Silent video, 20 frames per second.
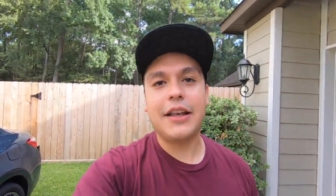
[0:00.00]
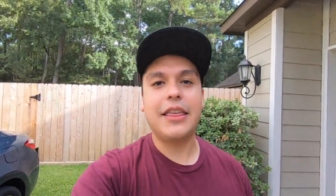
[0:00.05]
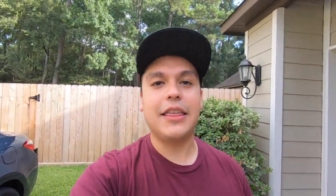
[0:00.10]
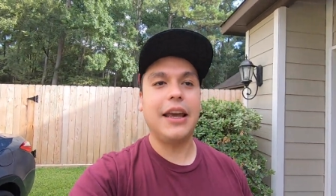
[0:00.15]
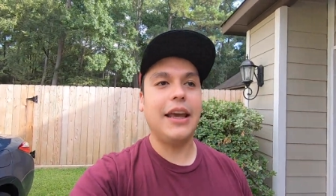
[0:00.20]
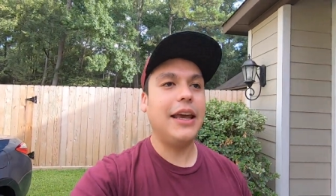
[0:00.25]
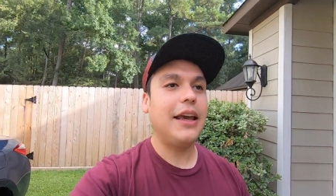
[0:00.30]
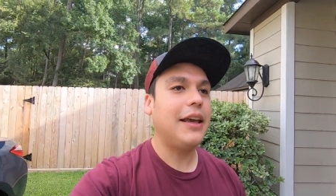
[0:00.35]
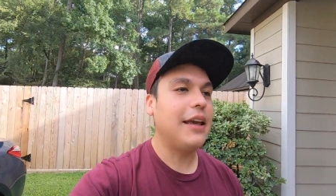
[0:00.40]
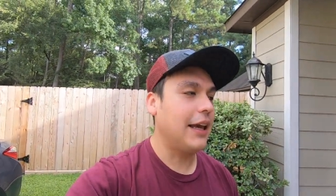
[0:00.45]
of
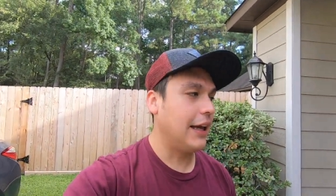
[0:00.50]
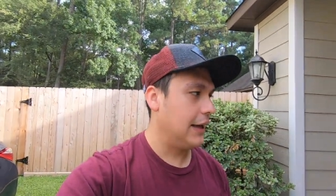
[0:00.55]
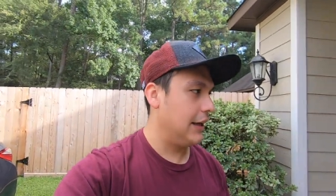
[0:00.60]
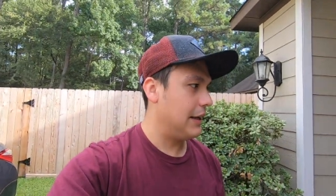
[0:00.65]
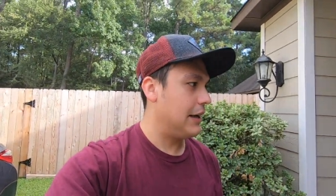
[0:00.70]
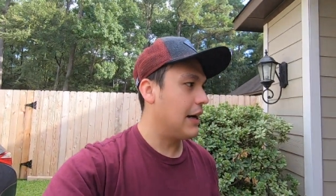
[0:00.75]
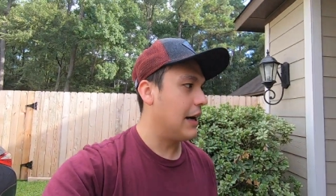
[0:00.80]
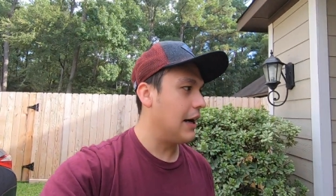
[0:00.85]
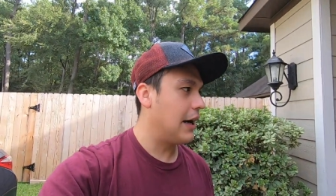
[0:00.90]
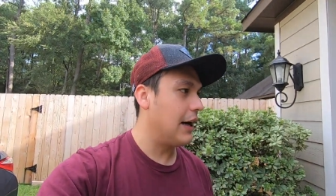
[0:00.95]
thing
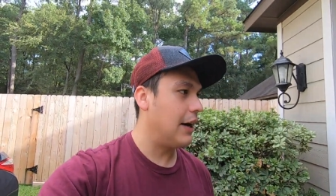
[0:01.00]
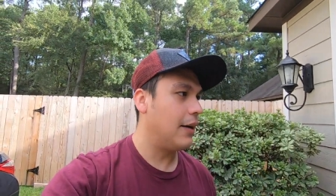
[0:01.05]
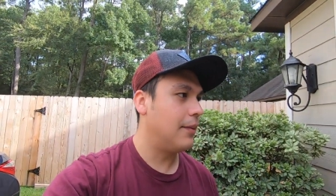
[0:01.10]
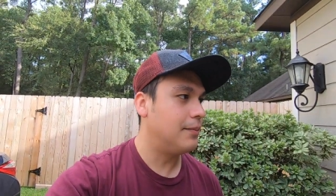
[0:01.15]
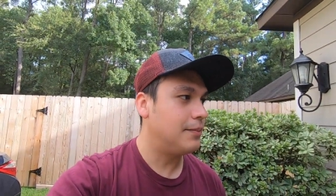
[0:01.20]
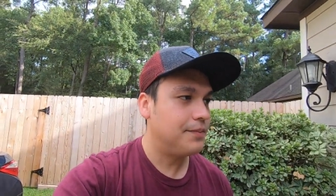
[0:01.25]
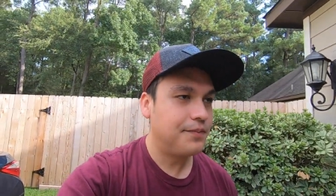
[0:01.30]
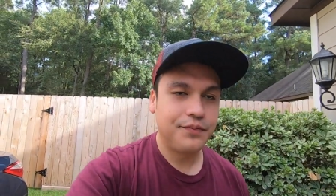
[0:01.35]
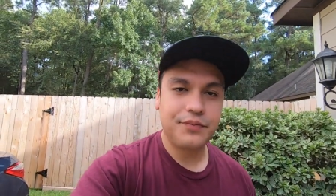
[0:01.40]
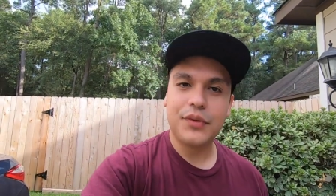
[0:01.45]
and
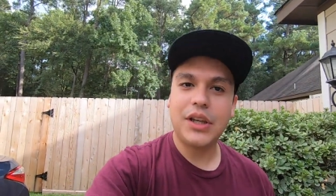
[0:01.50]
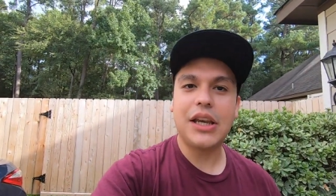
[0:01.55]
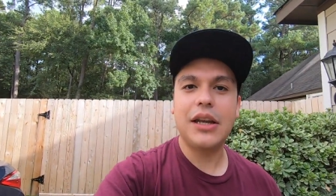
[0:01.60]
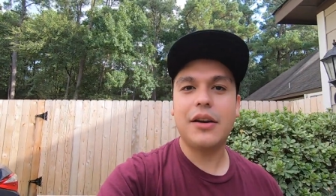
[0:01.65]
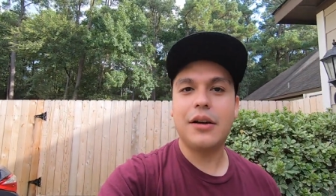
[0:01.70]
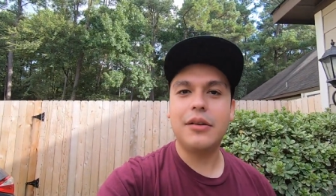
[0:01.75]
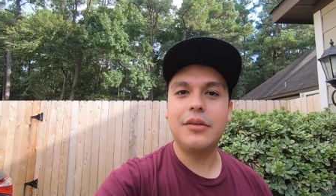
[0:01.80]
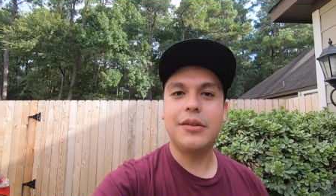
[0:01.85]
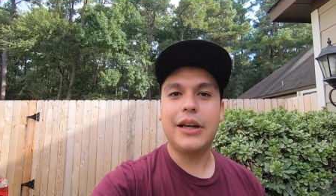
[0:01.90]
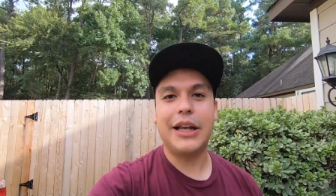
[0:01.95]
um, you
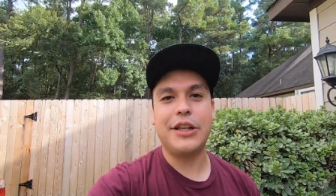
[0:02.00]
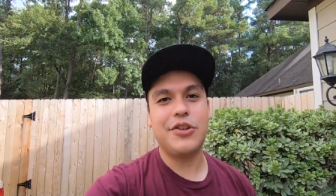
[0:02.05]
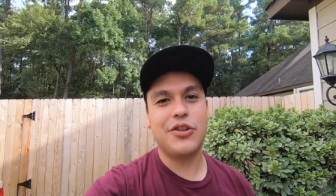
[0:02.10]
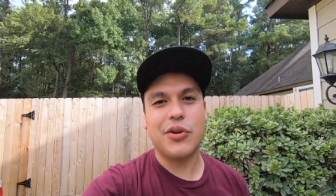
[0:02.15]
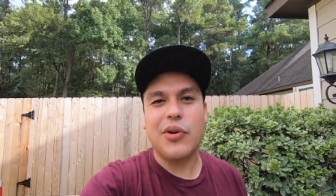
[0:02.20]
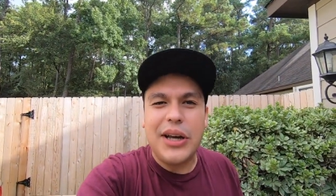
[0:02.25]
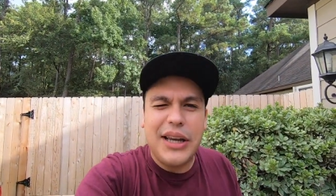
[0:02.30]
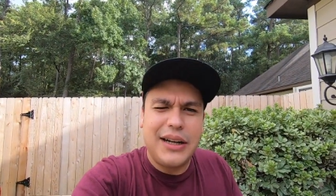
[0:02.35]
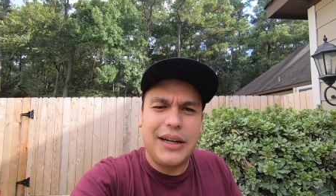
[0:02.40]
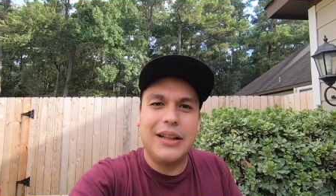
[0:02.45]
know
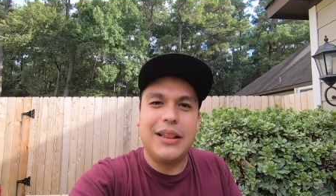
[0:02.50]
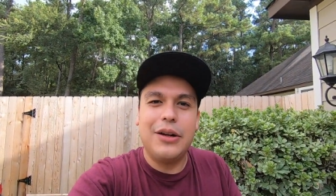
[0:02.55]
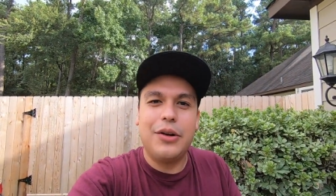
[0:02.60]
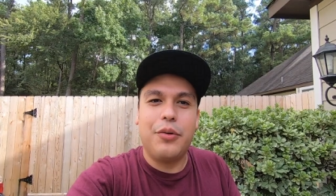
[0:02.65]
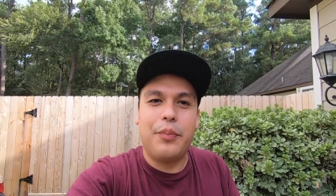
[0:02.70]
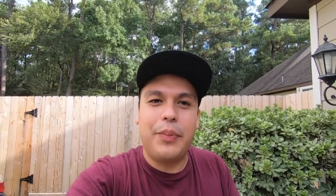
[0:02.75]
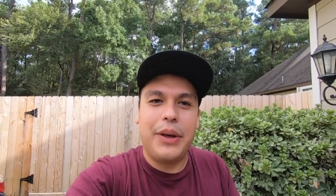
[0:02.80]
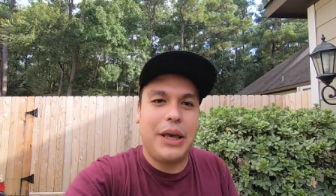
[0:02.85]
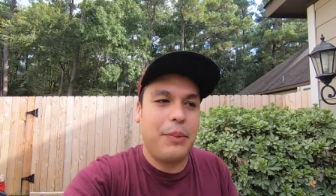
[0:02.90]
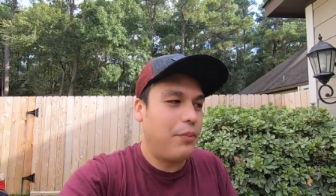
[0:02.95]
enjoy it a little
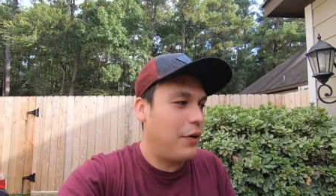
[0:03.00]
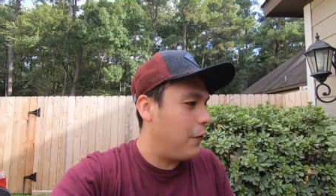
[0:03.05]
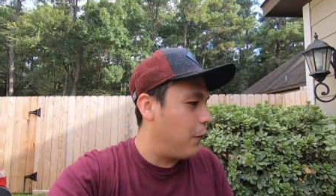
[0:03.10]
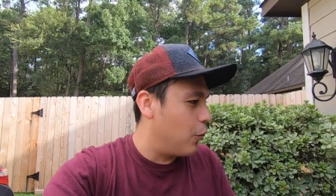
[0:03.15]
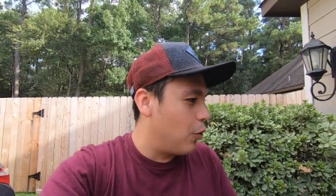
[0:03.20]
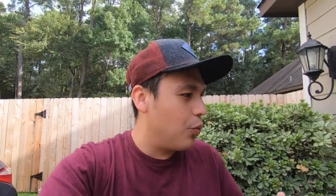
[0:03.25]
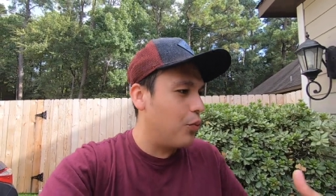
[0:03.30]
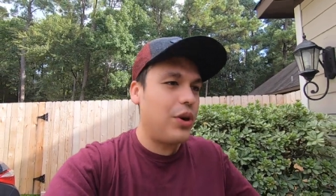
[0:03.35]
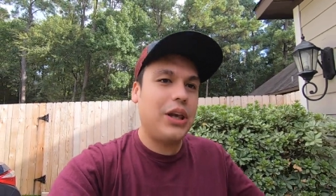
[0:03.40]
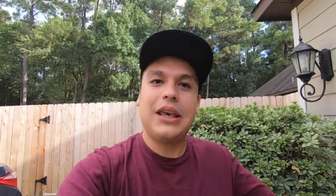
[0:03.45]
bit
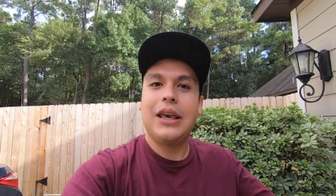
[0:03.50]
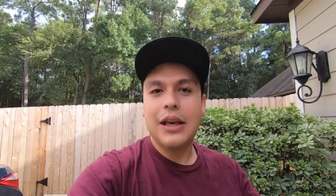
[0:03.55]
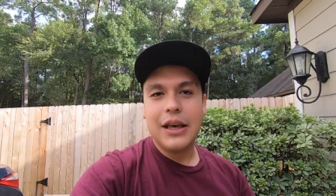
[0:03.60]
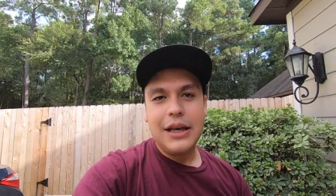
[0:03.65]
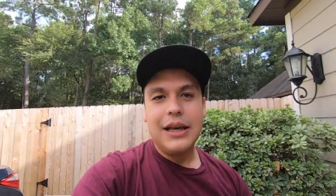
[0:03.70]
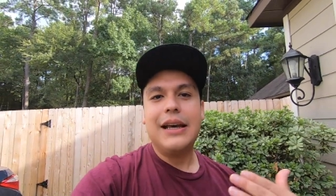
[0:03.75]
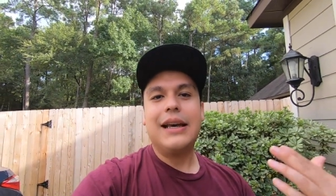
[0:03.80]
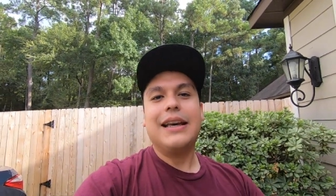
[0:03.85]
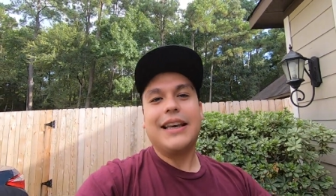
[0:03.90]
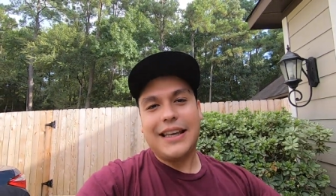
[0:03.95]
before we
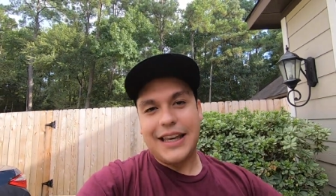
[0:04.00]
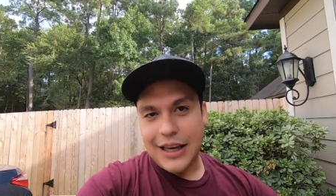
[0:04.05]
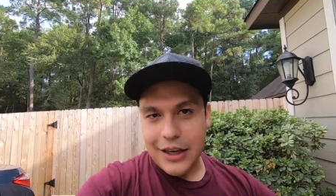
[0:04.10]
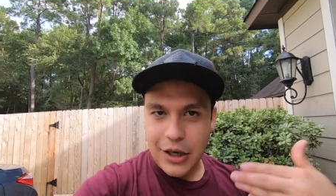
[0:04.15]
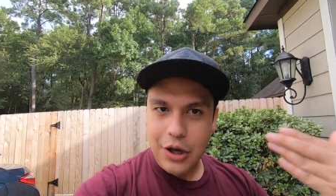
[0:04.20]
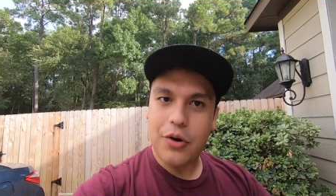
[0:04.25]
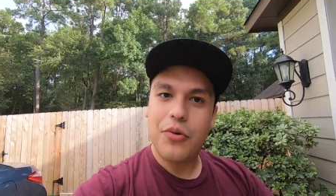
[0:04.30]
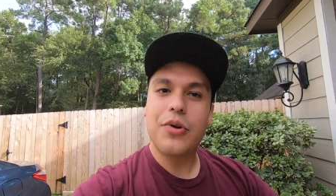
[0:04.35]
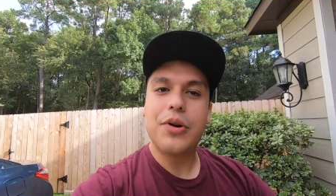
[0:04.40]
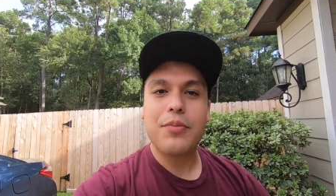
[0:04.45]
get
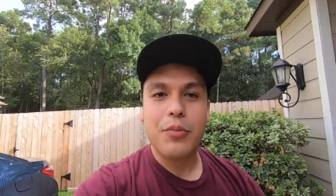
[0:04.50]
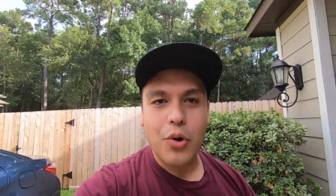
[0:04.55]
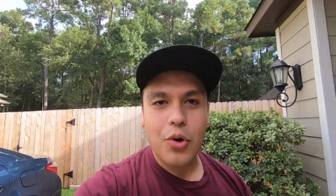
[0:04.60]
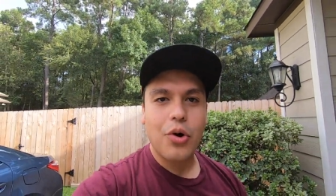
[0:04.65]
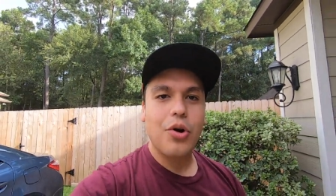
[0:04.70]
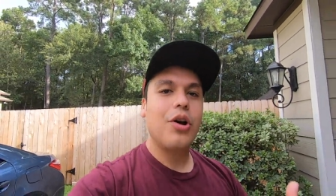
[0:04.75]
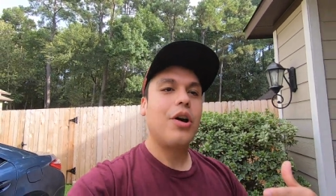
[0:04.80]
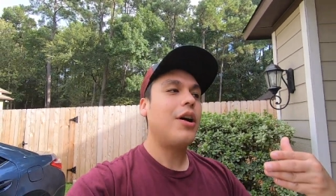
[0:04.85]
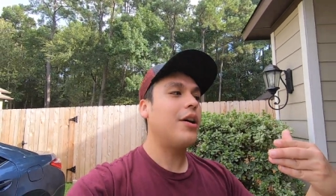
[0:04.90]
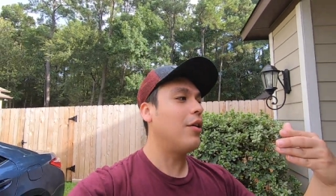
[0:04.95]
going
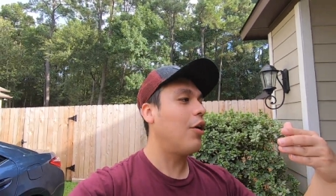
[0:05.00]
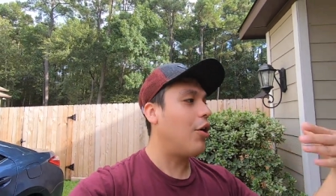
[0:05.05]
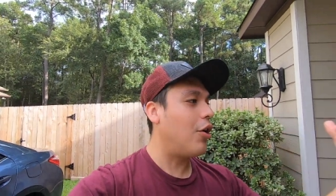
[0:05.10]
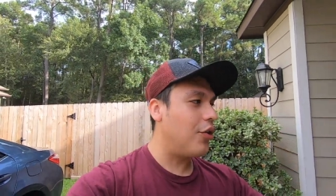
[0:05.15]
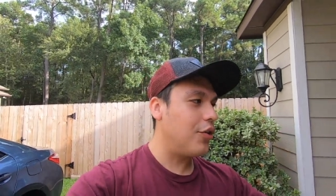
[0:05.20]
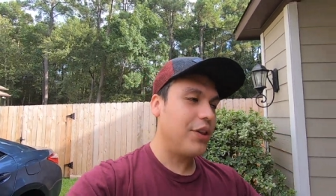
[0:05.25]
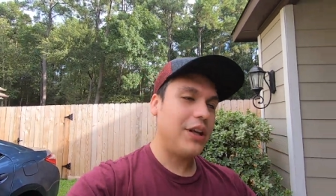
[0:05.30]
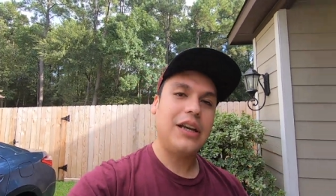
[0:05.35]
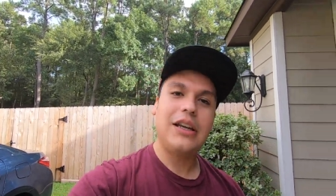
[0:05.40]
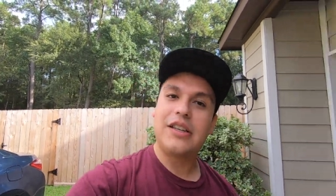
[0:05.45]
more on
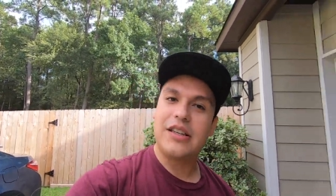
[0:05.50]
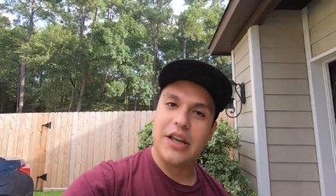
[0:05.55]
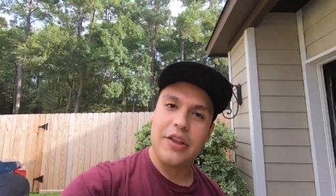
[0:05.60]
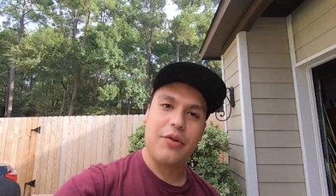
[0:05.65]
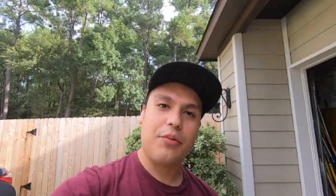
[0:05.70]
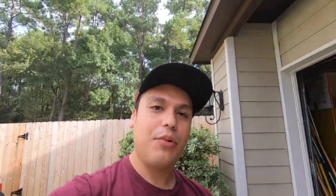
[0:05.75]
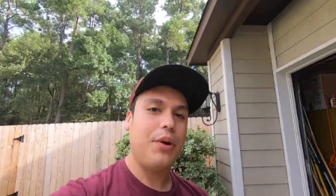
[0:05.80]
all these other